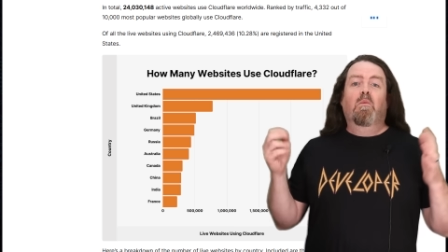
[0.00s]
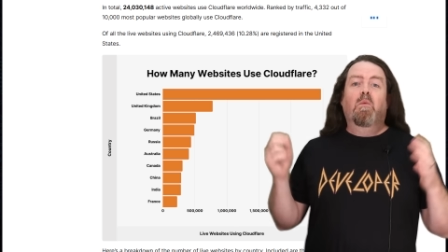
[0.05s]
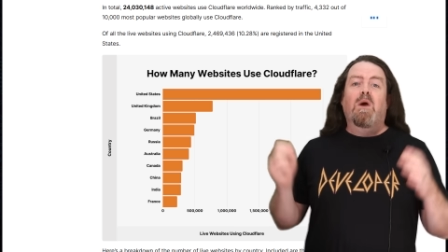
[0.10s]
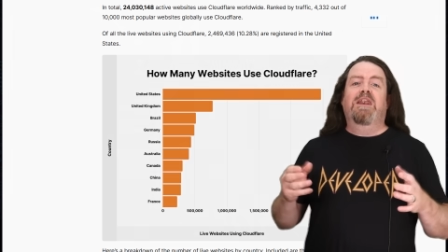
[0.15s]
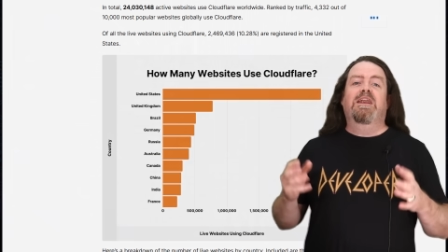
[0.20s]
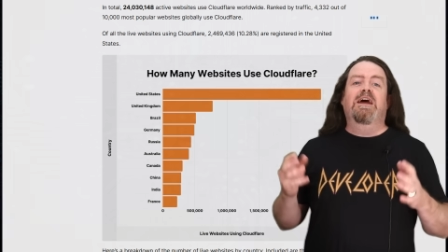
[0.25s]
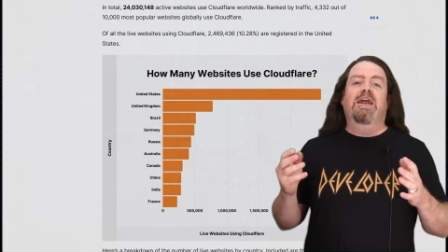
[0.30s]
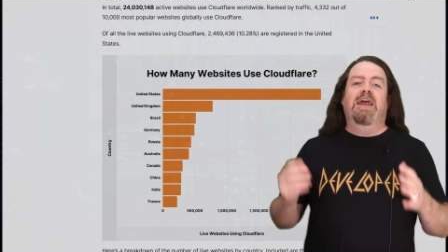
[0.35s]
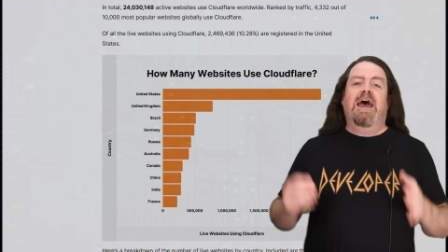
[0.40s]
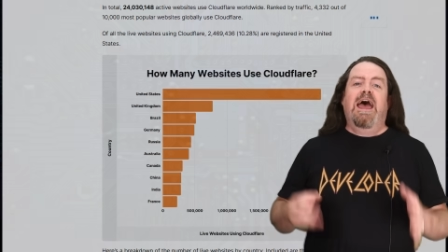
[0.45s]

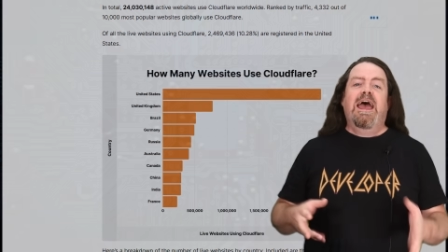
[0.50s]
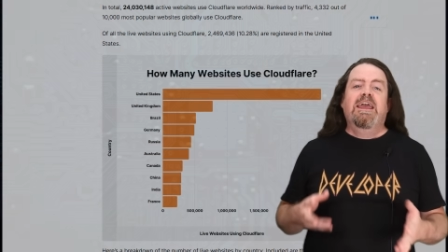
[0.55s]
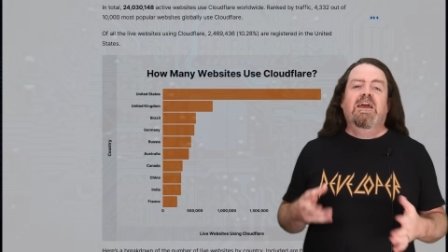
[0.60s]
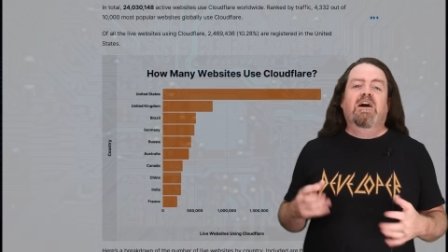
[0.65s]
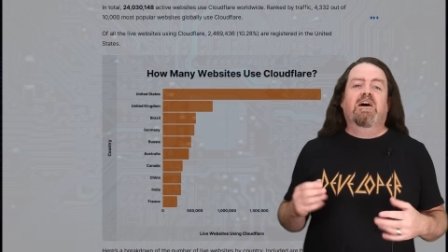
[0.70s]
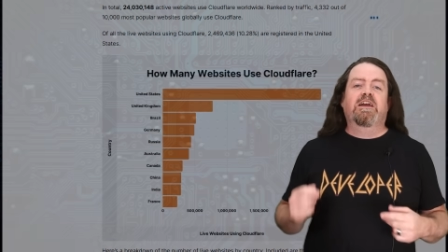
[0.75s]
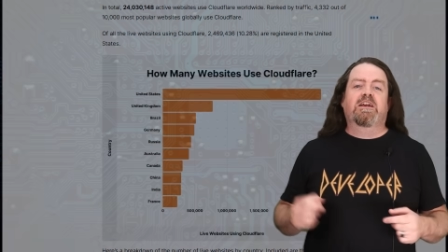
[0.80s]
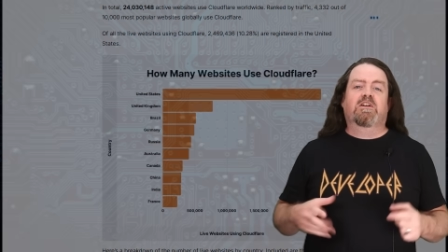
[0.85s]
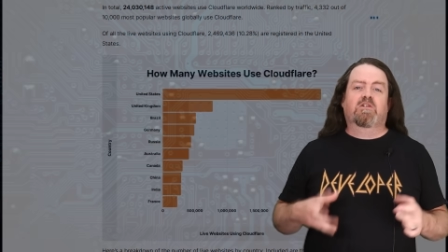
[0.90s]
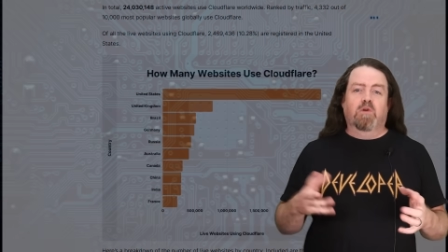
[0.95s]
when an
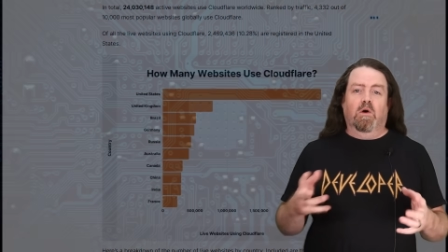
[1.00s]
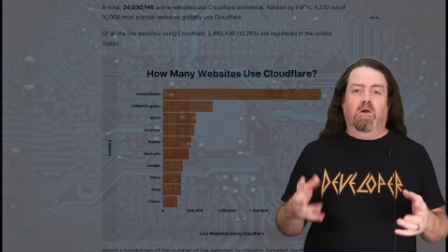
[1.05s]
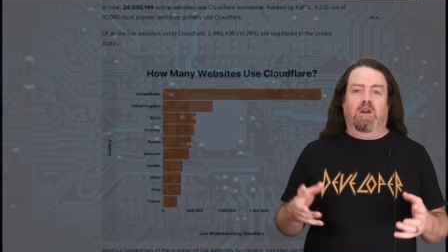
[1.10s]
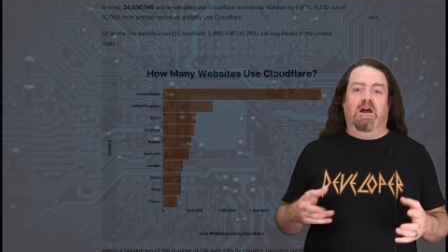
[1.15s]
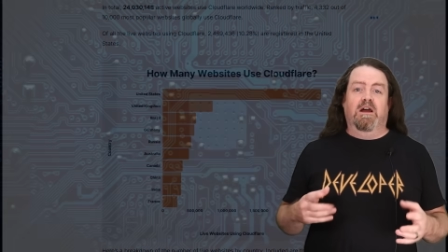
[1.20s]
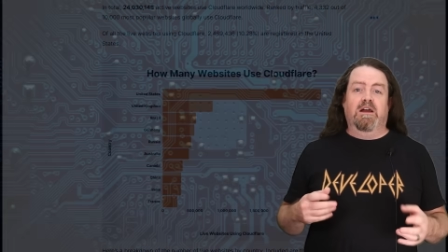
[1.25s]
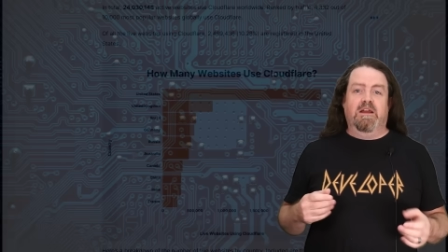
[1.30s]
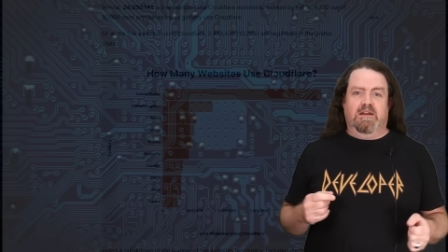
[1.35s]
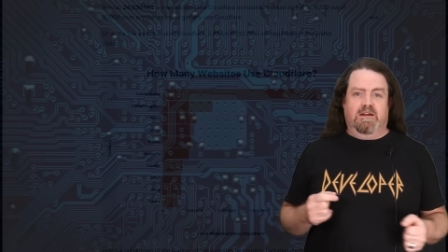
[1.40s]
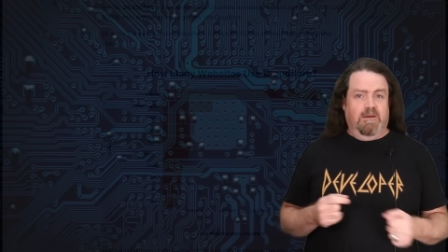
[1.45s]
AI
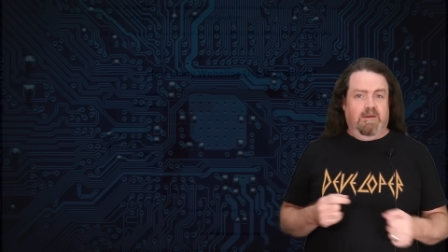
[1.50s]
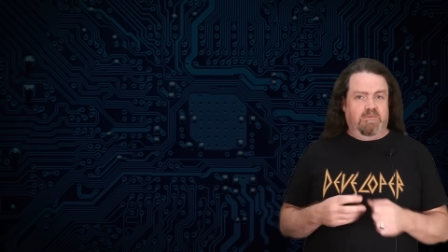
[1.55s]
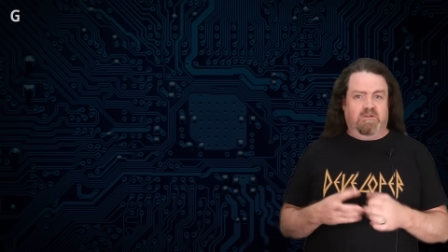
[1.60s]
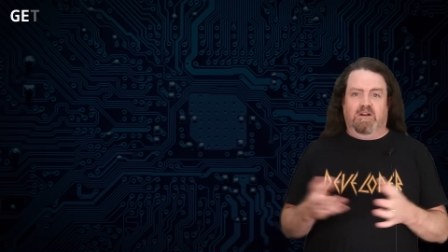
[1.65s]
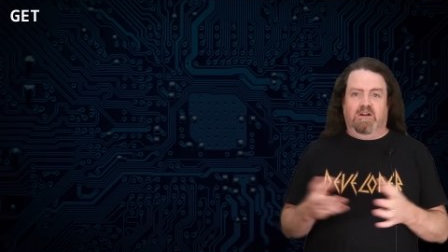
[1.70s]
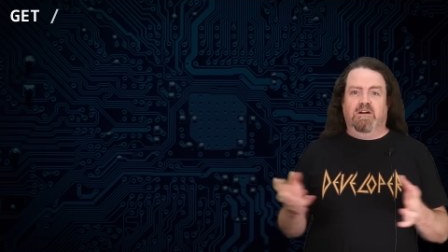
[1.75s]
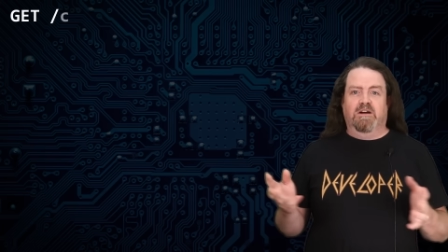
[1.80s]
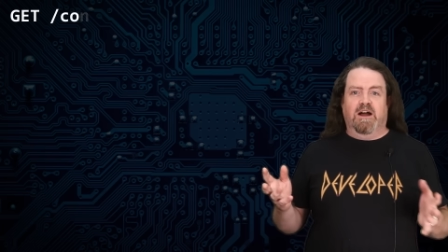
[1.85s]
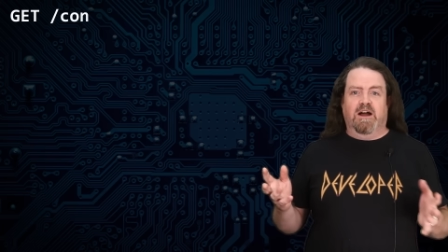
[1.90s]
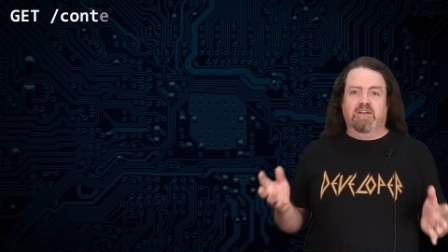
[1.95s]
crawler comes
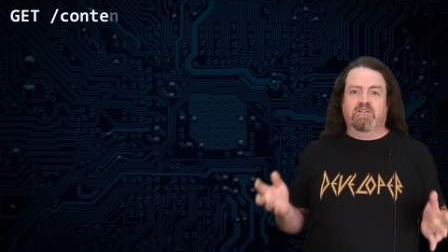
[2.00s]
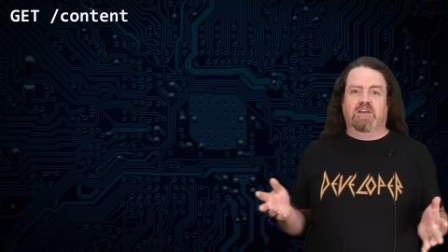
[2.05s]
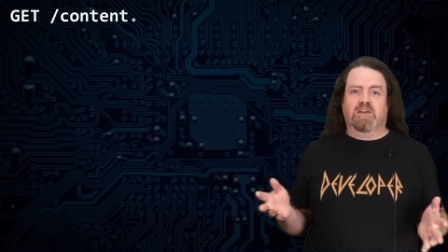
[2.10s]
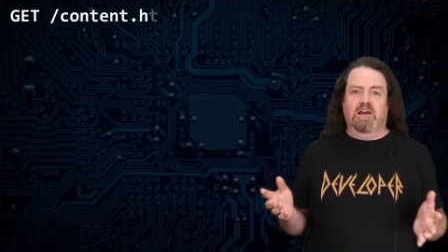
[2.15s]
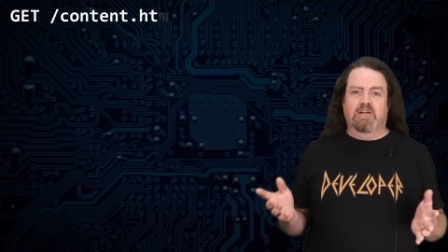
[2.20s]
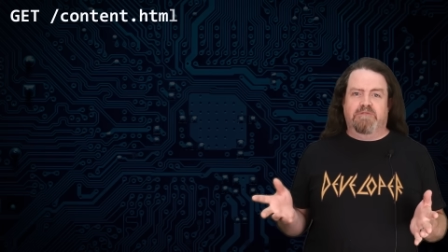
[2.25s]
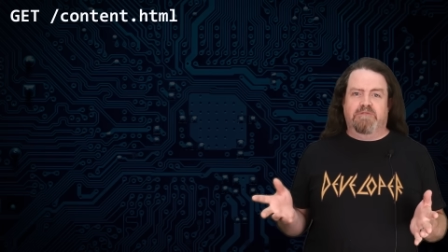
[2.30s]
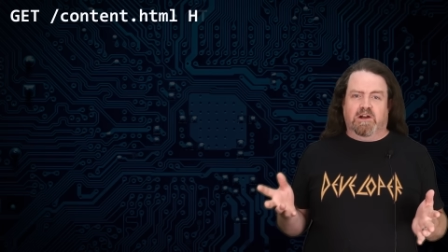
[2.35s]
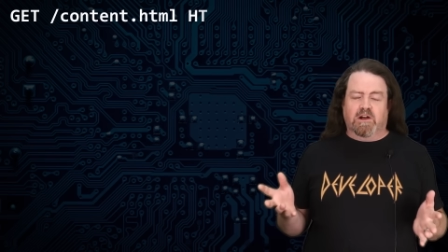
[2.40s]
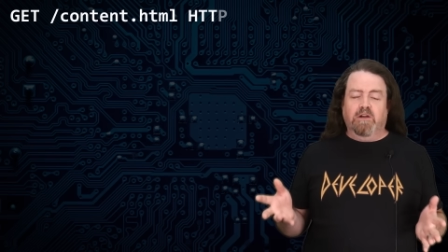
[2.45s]
along
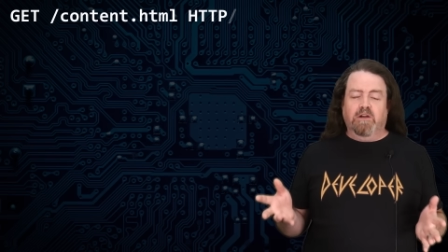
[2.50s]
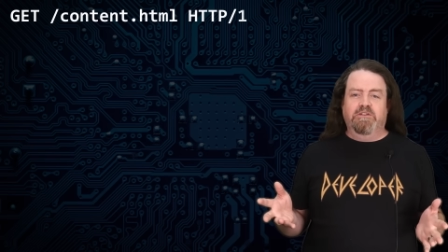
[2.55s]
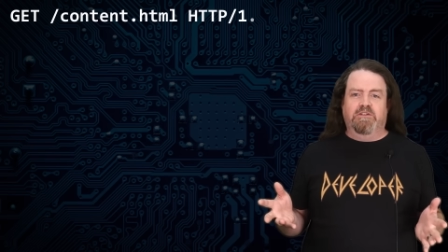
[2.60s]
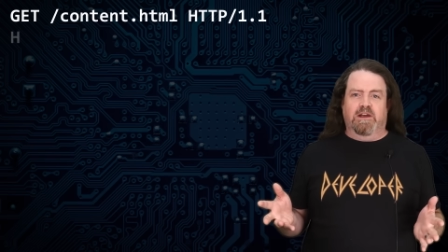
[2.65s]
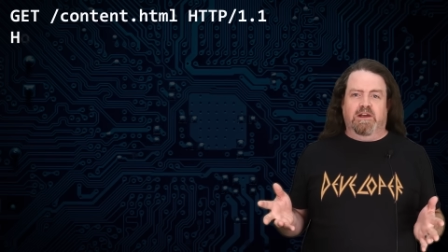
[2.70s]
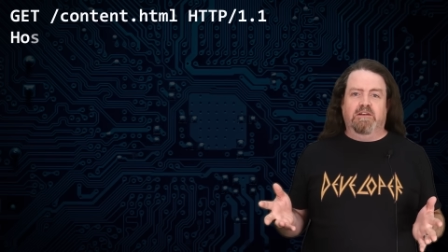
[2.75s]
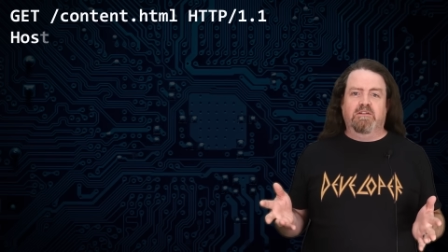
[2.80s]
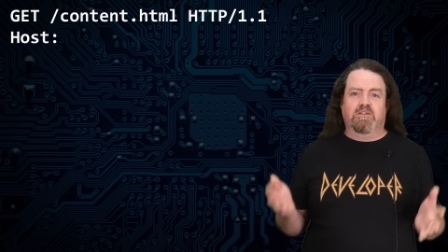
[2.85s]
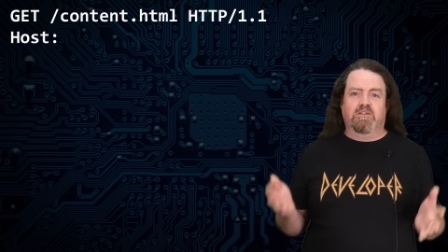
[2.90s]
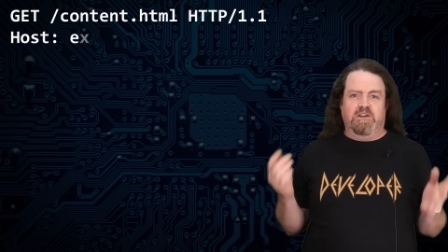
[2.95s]
asking for
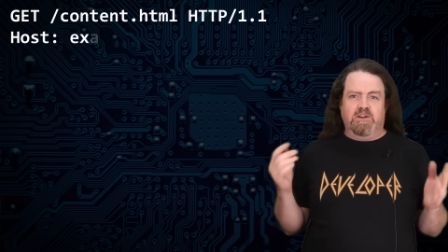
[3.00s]
content,